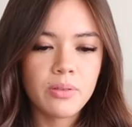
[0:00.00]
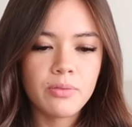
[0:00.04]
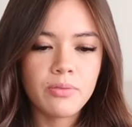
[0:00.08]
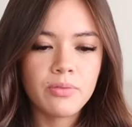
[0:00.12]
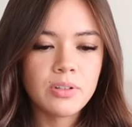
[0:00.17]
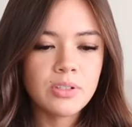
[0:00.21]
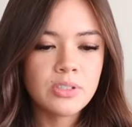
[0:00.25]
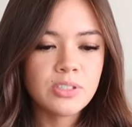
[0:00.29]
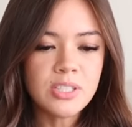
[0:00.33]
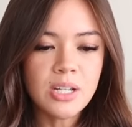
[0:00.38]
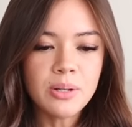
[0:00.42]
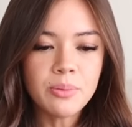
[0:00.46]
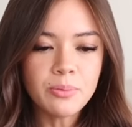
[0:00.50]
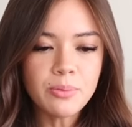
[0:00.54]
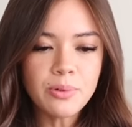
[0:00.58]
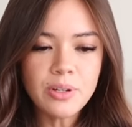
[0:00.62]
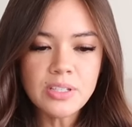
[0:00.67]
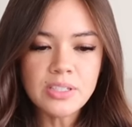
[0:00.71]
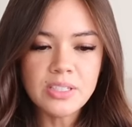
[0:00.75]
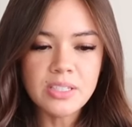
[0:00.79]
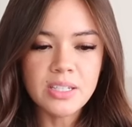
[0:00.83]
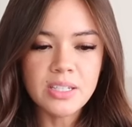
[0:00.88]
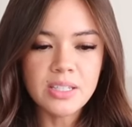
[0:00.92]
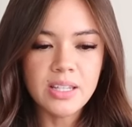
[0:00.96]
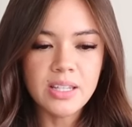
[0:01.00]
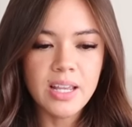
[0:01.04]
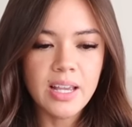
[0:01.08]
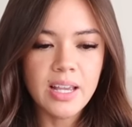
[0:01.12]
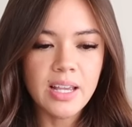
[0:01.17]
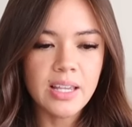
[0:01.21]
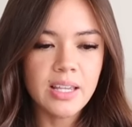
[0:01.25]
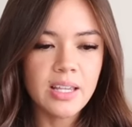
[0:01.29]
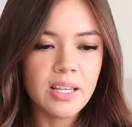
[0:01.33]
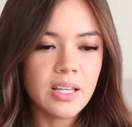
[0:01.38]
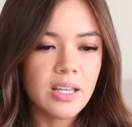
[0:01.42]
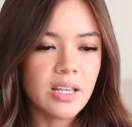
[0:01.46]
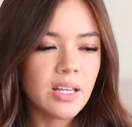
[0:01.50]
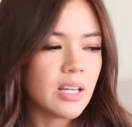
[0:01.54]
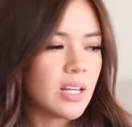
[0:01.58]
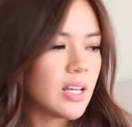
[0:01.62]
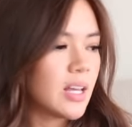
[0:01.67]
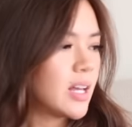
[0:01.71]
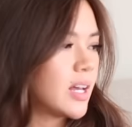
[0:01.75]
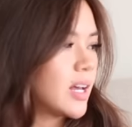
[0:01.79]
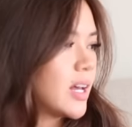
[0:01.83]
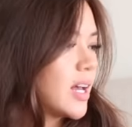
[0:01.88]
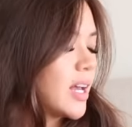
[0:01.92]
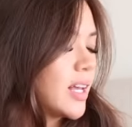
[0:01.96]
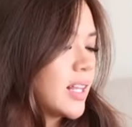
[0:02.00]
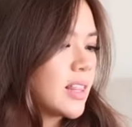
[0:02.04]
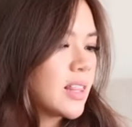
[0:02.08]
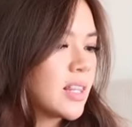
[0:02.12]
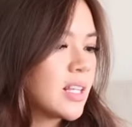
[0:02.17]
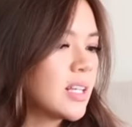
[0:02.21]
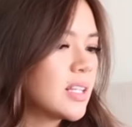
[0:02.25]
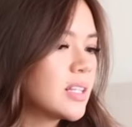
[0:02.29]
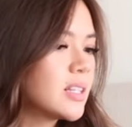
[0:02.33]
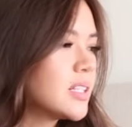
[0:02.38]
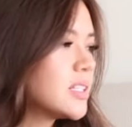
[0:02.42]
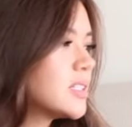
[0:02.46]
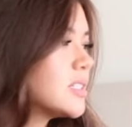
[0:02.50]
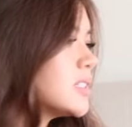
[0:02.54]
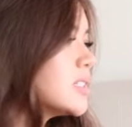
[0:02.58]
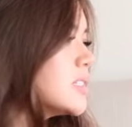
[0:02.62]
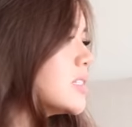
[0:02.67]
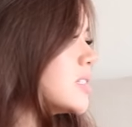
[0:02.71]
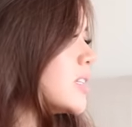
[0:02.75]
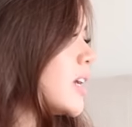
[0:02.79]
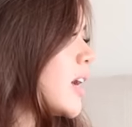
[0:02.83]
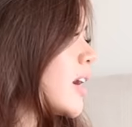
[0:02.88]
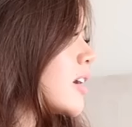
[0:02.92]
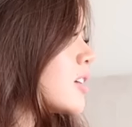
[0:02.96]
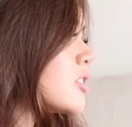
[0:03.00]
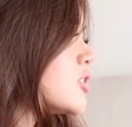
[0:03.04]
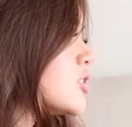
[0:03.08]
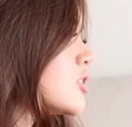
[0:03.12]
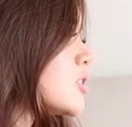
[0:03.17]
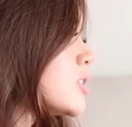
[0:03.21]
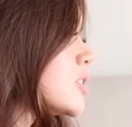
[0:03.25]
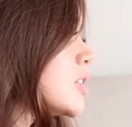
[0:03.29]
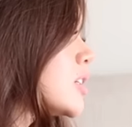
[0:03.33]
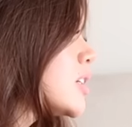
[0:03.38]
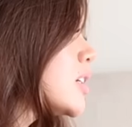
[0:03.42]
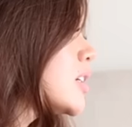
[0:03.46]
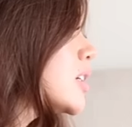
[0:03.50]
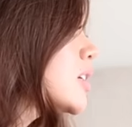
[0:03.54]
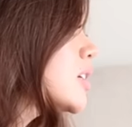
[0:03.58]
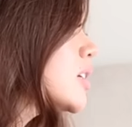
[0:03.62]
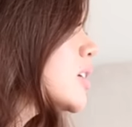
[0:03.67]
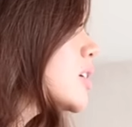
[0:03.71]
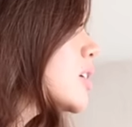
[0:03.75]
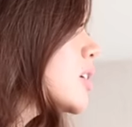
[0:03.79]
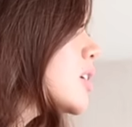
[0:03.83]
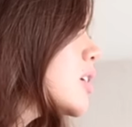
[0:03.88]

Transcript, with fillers: for some reason, like, I think this is actually